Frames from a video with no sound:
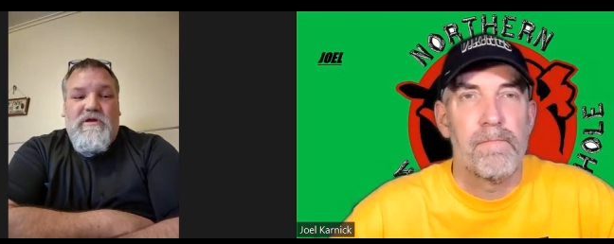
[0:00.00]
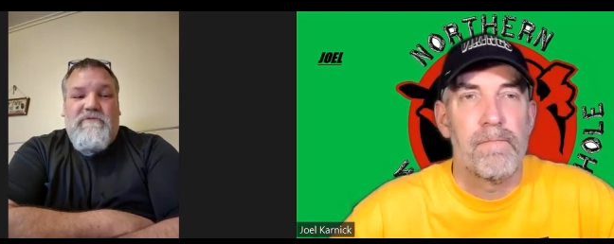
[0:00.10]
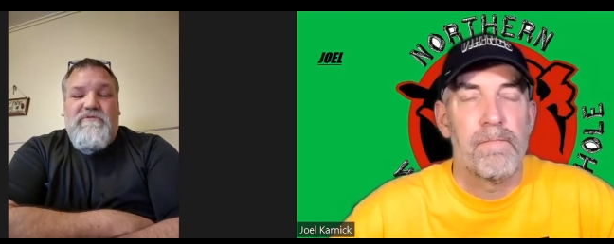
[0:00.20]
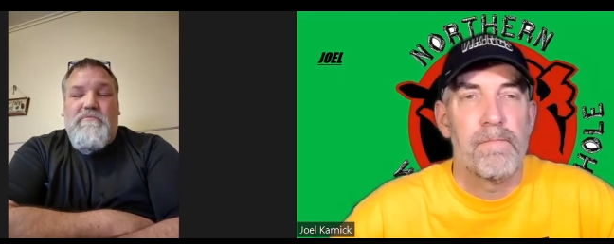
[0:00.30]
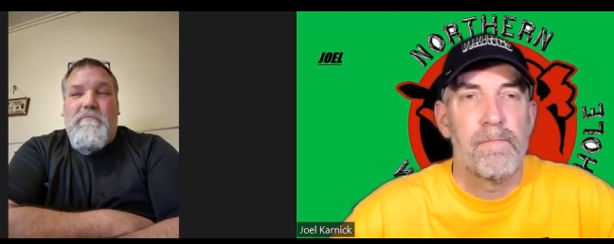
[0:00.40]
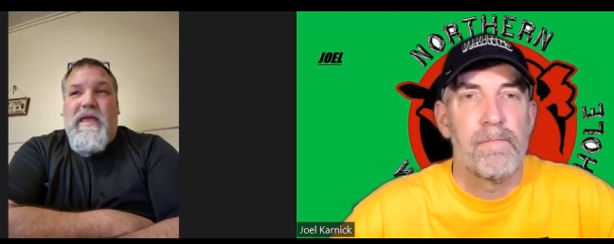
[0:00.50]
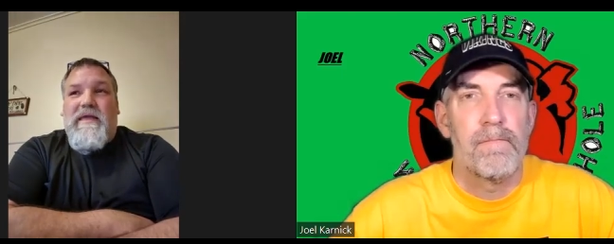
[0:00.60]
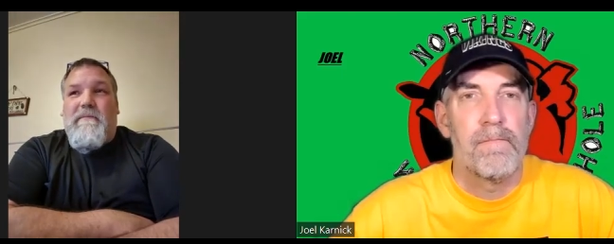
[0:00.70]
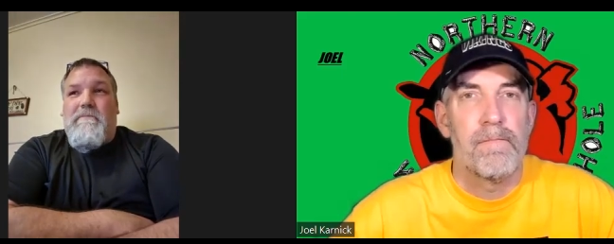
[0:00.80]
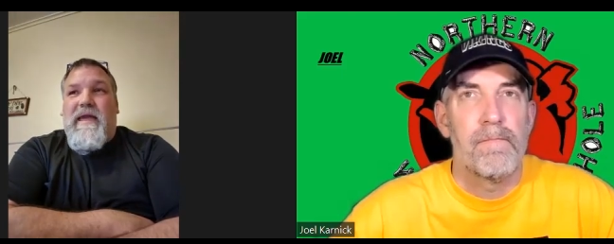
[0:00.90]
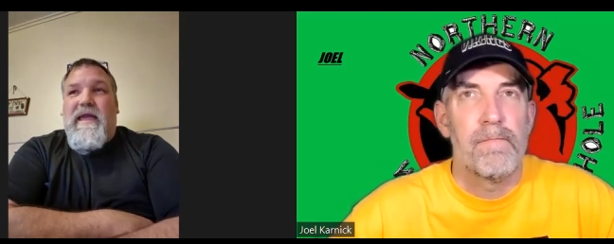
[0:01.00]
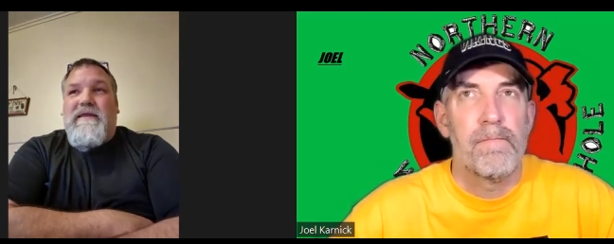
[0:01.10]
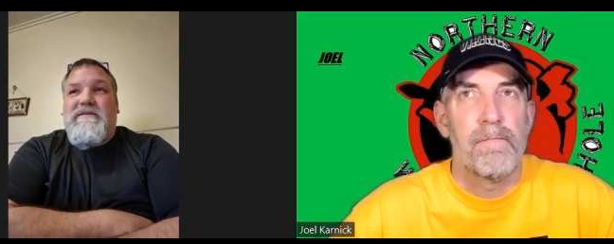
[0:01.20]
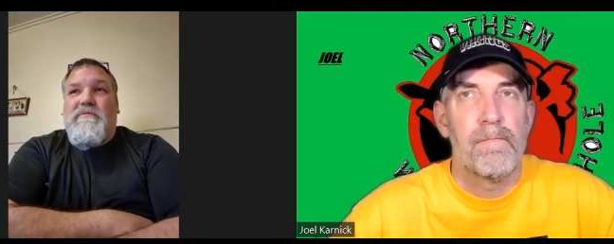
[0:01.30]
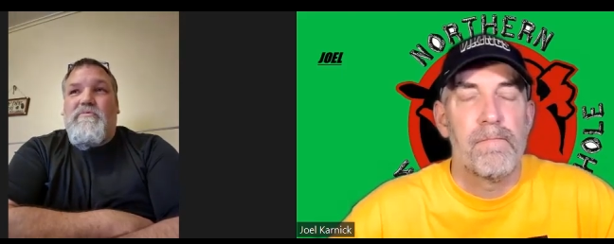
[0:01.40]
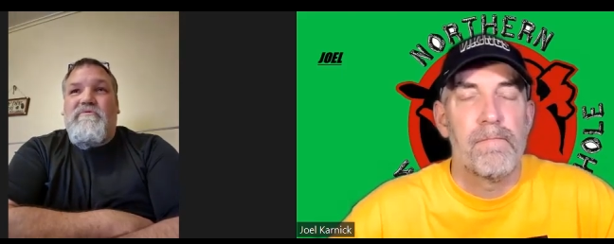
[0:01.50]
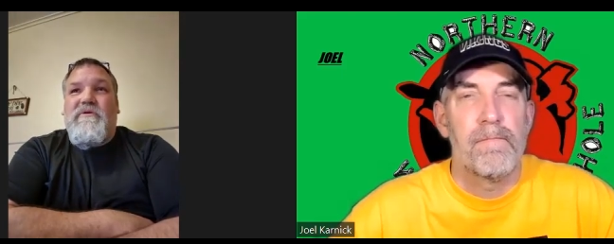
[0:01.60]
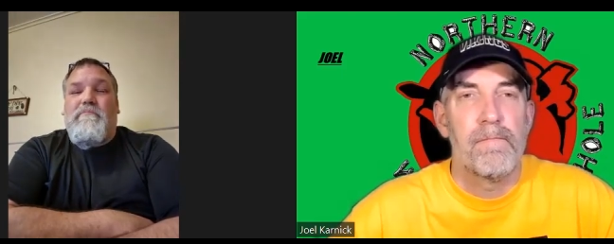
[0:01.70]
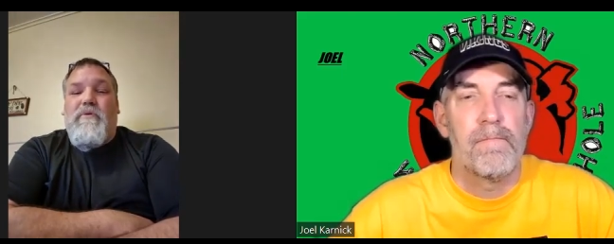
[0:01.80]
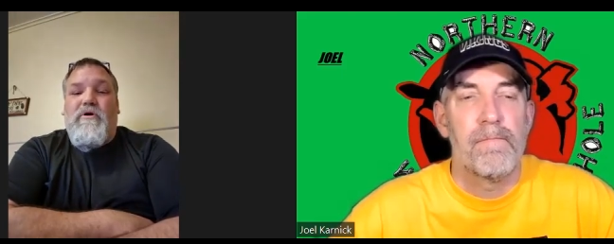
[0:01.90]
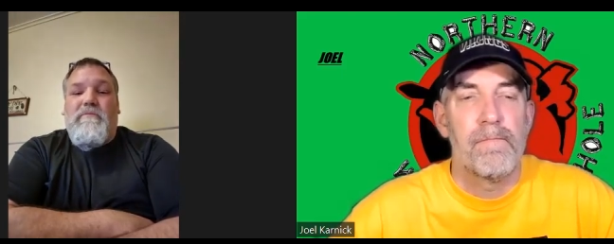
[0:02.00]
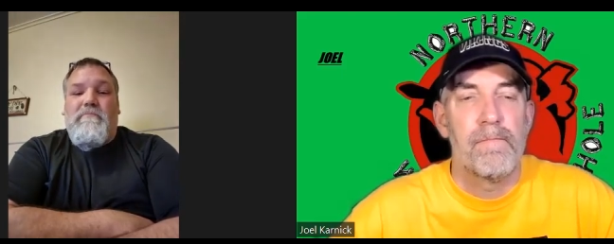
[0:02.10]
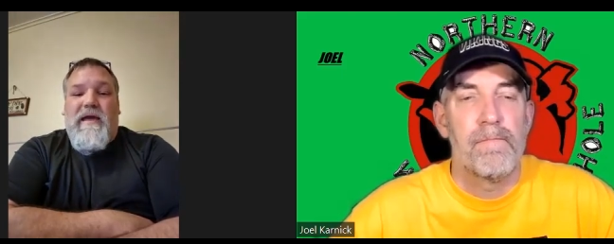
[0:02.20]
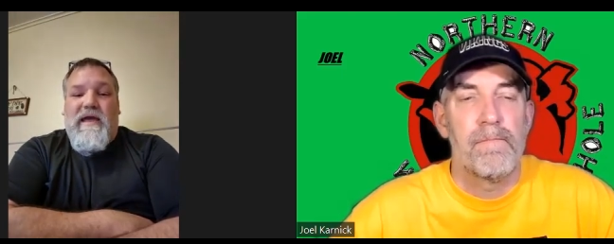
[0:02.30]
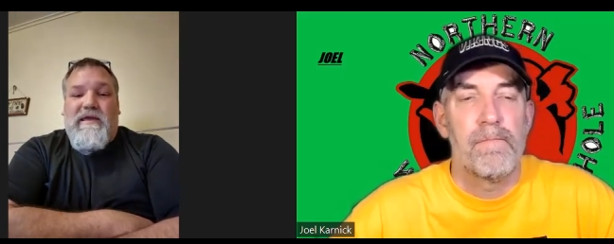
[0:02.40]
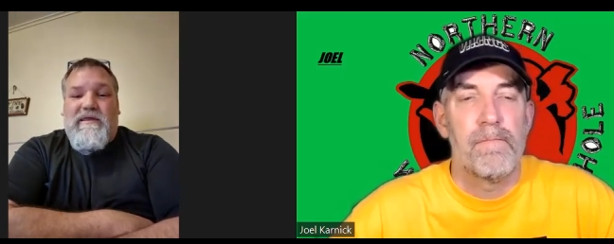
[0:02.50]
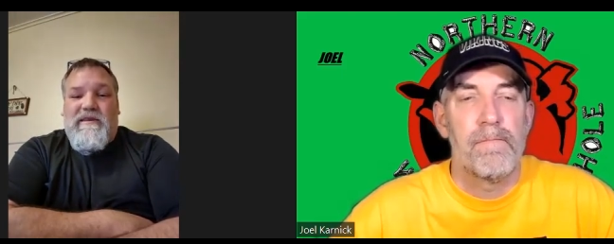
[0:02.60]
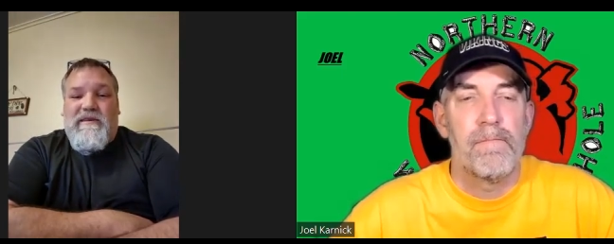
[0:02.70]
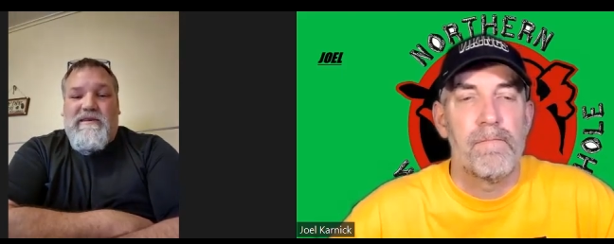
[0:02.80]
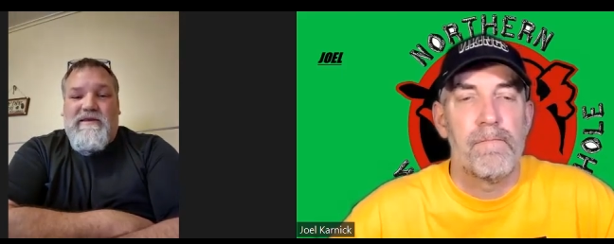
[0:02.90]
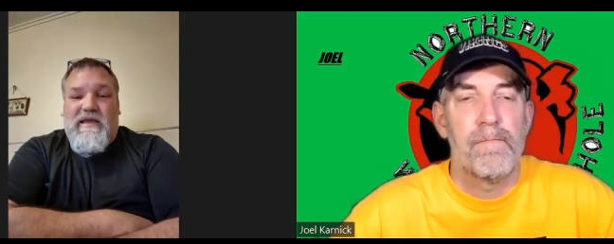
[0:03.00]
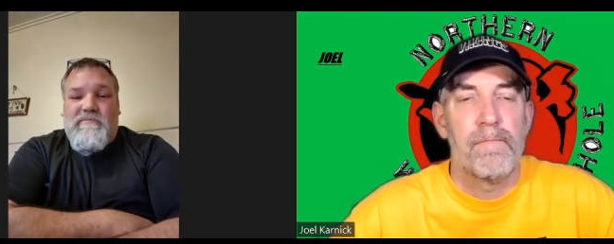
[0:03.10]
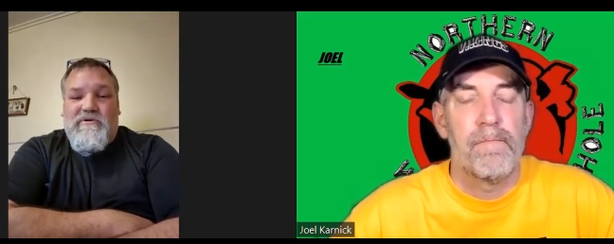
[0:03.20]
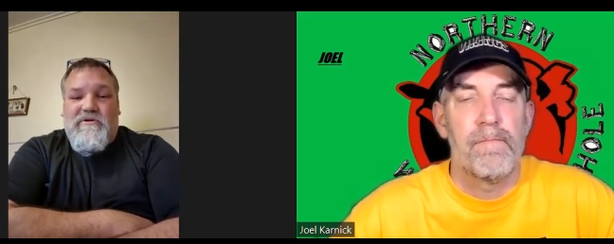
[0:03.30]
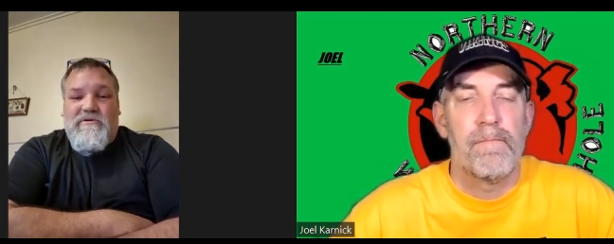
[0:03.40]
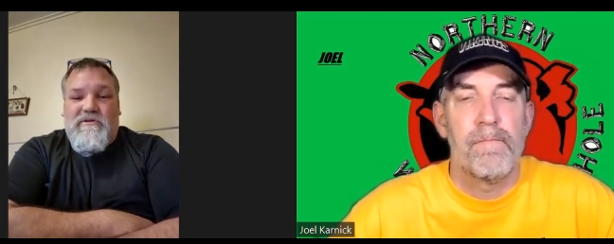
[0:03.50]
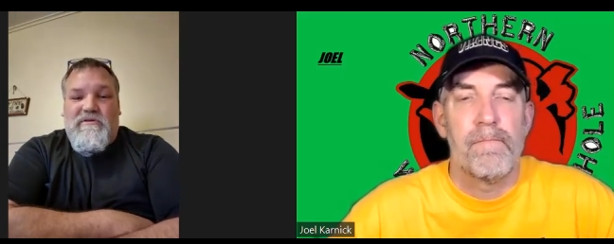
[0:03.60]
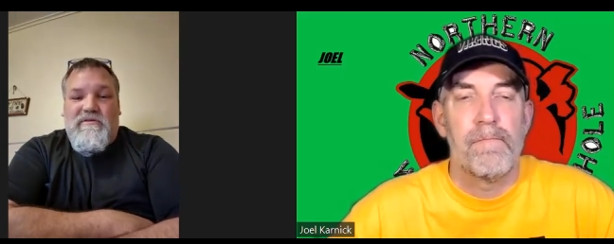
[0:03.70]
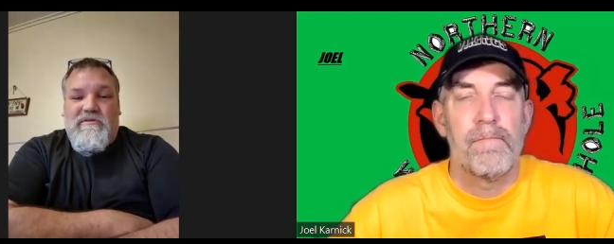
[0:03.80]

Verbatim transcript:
Speaker 1: if you make a bag to move the board back at any time during the